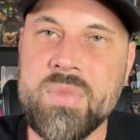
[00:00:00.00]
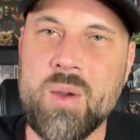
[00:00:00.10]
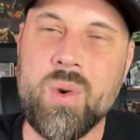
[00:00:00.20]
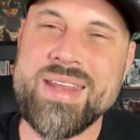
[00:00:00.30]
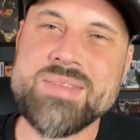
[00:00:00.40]

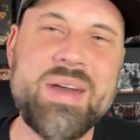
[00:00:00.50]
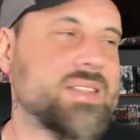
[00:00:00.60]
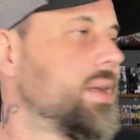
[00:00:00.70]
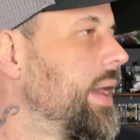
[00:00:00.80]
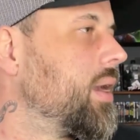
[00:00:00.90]
what is my
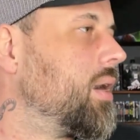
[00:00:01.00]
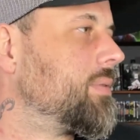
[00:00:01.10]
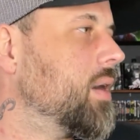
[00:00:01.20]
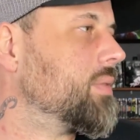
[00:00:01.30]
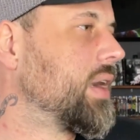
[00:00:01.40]

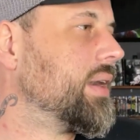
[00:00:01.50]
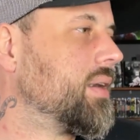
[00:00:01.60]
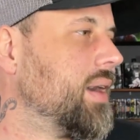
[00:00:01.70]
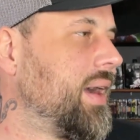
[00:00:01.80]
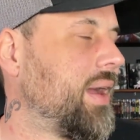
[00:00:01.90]
sign-off over
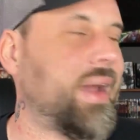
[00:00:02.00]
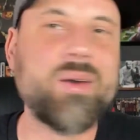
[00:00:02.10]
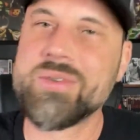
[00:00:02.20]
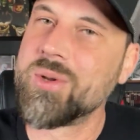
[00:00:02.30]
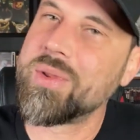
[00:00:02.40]
here? I
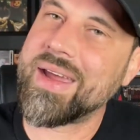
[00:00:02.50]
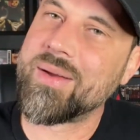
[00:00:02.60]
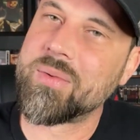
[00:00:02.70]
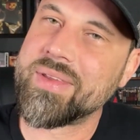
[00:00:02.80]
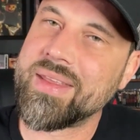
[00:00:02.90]
don't do
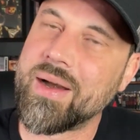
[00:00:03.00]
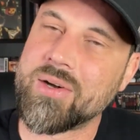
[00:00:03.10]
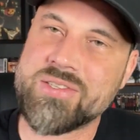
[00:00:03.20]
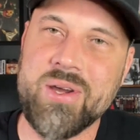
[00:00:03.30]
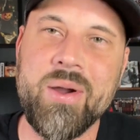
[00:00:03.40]
that over there.
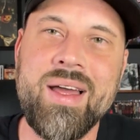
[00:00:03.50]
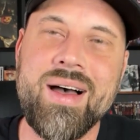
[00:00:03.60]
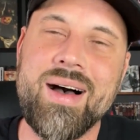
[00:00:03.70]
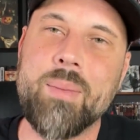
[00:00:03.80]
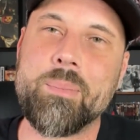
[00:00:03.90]
So,
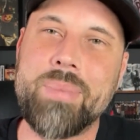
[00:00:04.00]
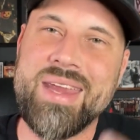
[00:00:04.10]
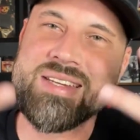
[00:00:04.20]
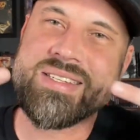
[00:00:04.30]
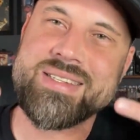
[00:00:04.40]

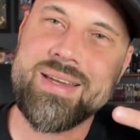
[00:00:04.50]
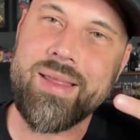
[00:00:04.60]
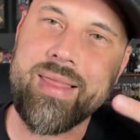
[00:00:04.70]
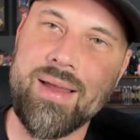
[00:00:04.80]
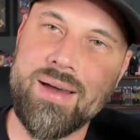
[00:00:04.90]
peace,
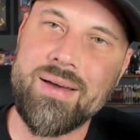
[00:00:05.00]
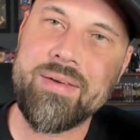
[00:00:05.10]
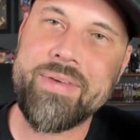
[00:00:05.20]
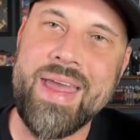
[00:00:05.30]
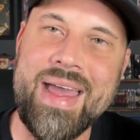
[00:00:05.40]

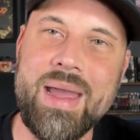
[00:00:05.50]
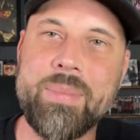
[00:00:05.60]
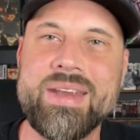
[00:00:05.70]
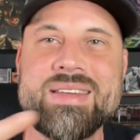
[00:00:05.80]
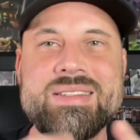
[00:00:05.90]
love,
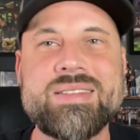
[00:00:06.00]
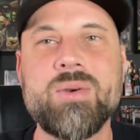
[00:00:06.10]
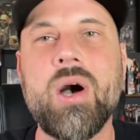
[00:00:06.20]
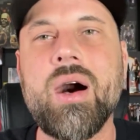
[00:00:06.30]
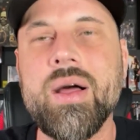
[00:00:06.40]
happiness
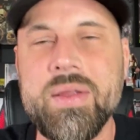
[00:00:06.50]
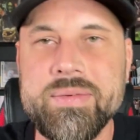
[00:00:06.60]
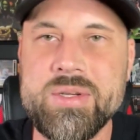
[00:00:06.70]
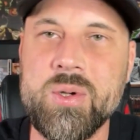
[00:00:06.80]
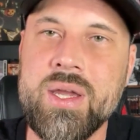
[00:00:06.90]
to all
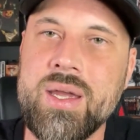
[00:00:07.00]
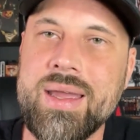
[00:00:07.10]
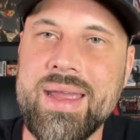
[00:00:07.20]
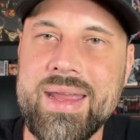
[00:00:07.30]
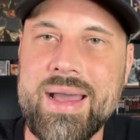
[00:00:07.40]
of you,
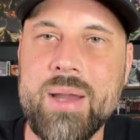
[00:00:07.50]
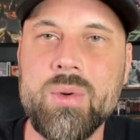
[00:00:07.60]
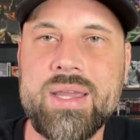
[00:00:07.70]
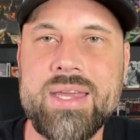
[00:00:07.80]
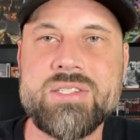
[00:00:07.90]
and I
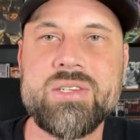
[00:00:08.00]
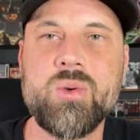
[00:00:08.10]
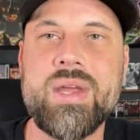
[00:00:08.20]
will catch you